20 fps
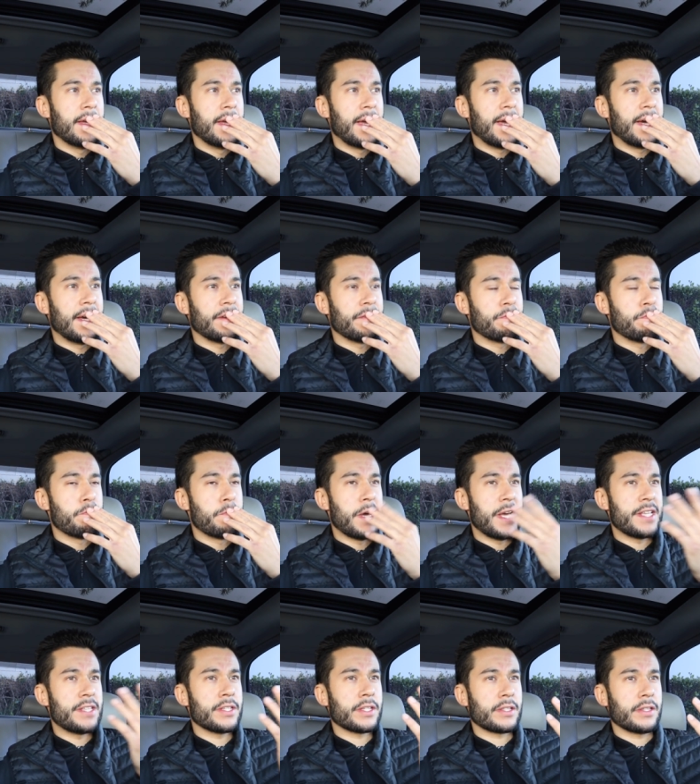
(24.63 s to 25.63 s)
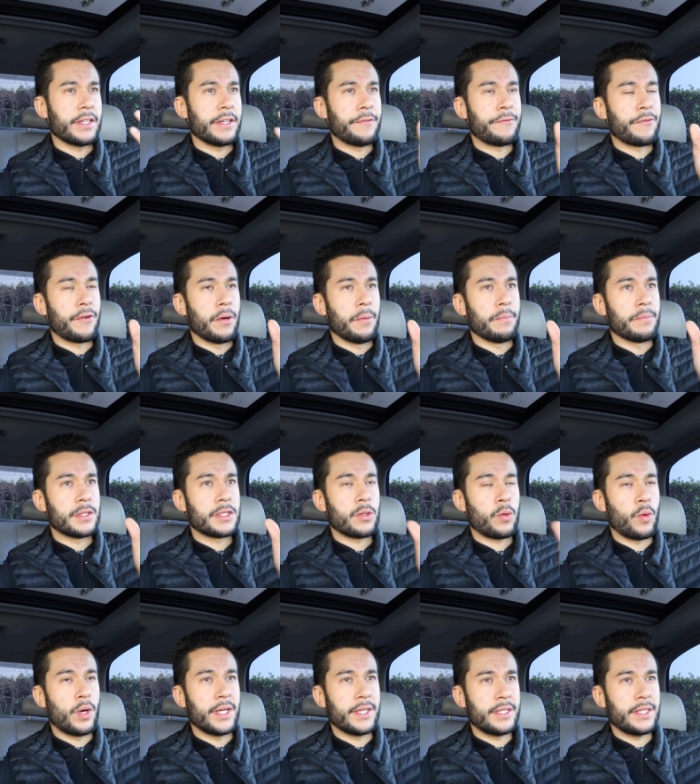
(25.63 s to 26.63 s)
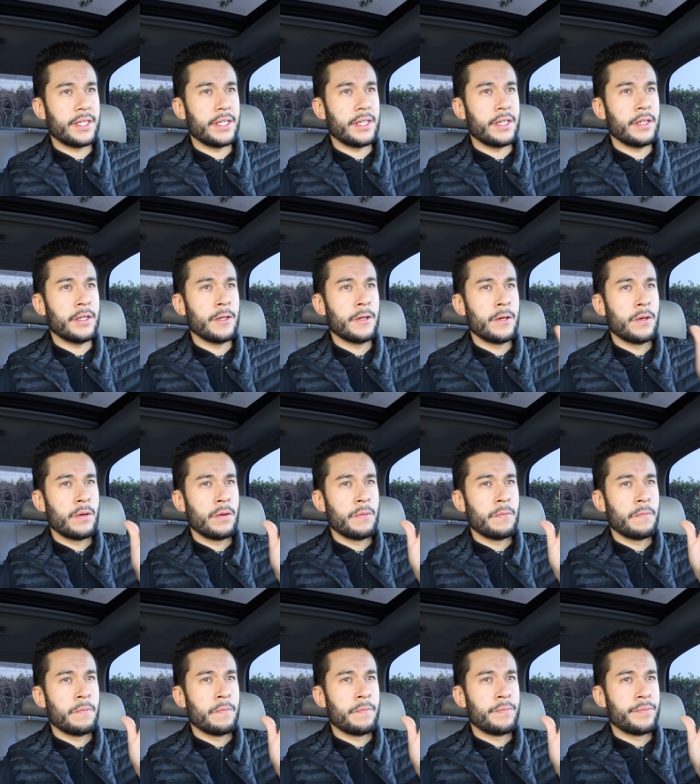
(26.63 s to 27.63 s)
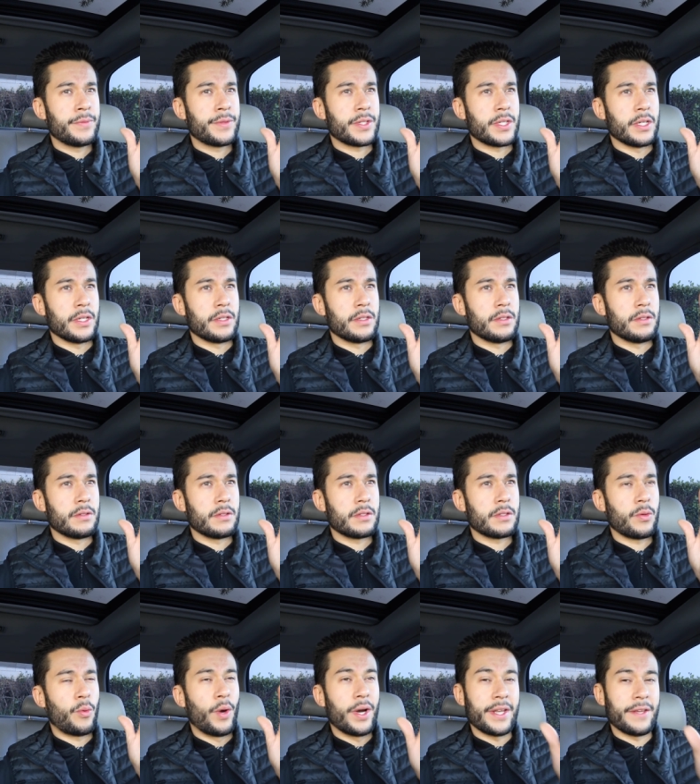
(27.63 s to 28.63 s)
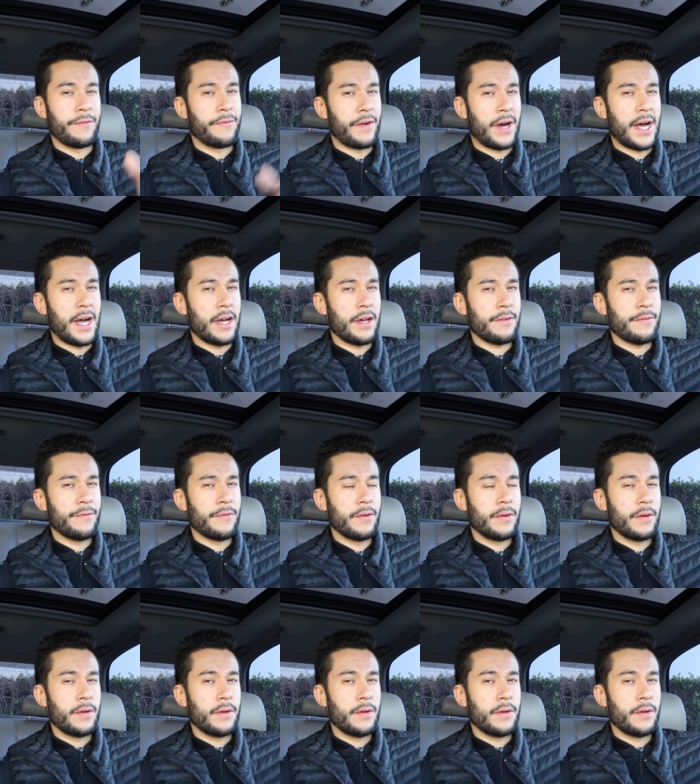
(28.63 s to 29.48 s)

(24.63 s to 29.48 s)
And basically from 20 to 25,